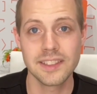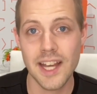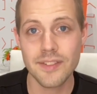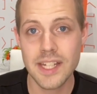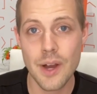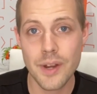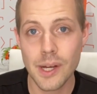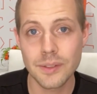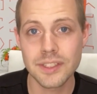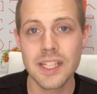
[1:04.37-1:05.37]
have a
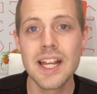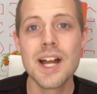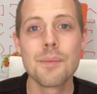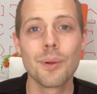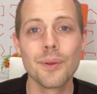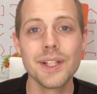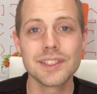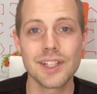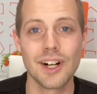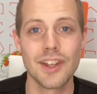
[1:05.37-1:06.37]
townhouse, please
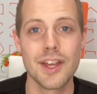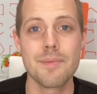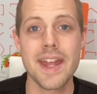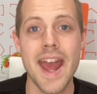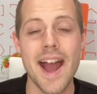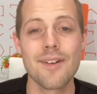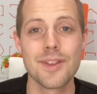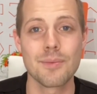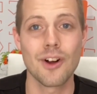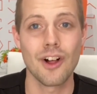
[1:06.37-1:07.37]
call them and have
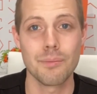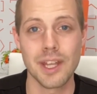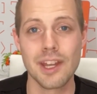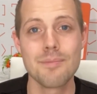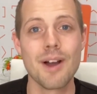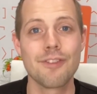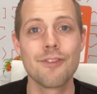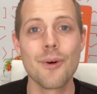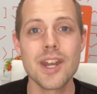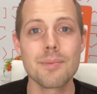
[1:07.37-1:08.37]
them call me. My
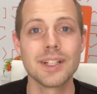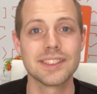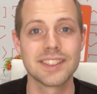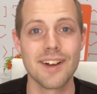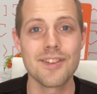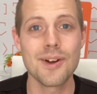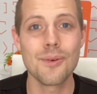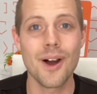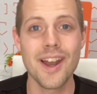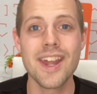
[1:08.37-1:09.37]
phone number is seven oh
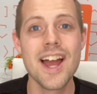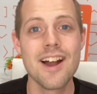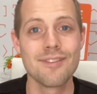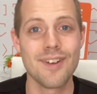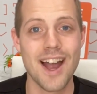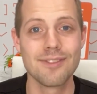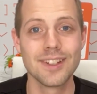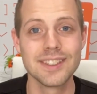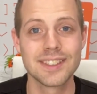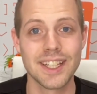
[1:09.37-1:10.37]
one, five
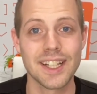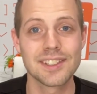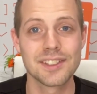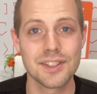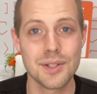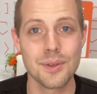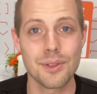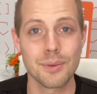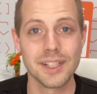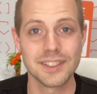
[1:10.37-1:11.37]
one six, two
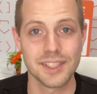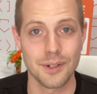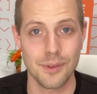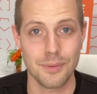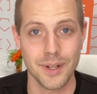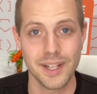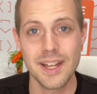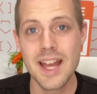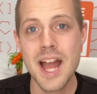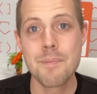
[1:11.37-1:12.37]
three oh three.
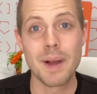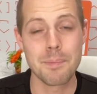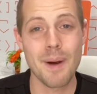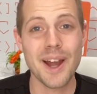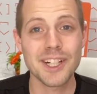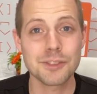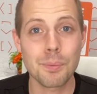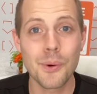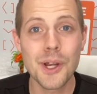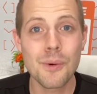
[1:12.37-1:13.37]
My buyer's
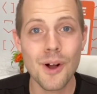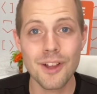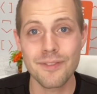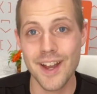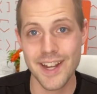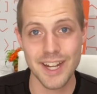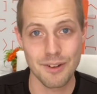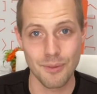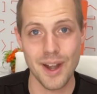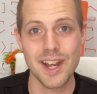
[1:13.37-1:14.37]
pre-qualified
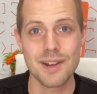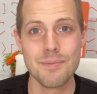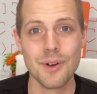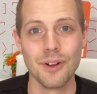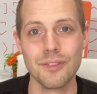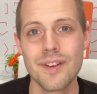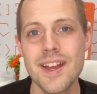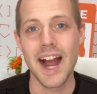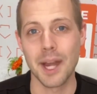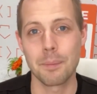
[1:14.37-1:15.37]
and ready to move.
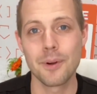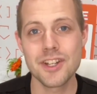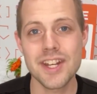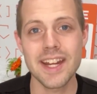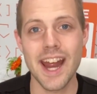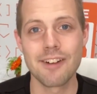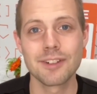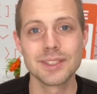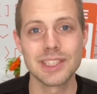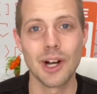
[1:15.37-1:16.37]
I appreciate
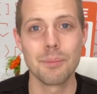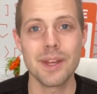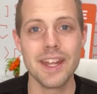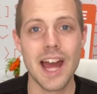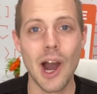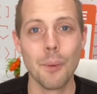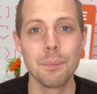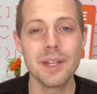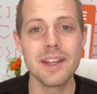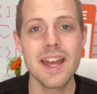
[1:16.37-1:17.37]
everyone's help in
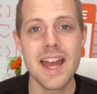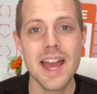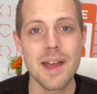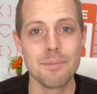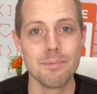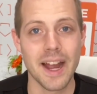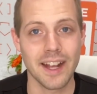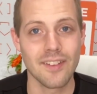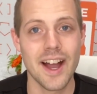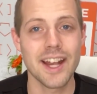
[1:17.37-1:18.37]
helping my
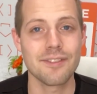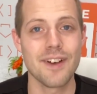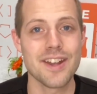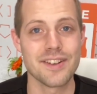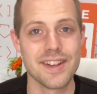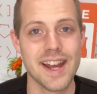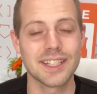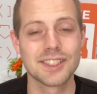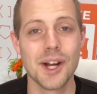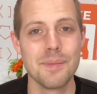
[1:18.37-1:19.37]
client find her
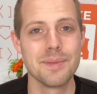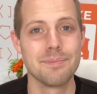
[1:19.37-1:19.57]
next home in